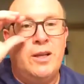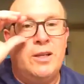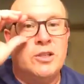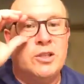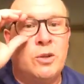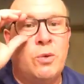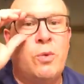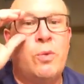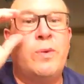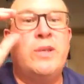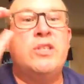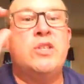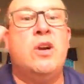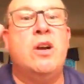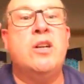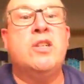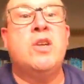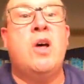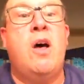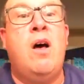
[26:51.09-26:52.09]
So when we
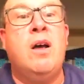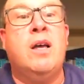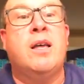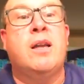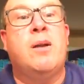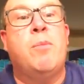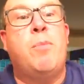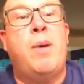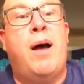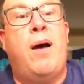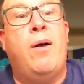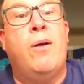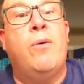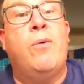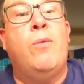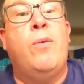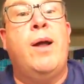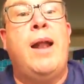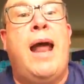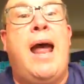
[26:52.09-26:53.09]
start talking about
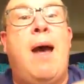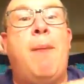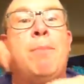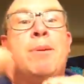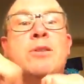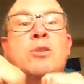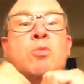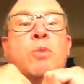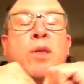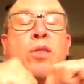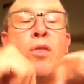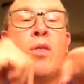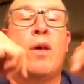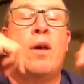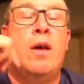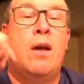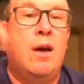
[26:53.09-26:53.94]
what happens with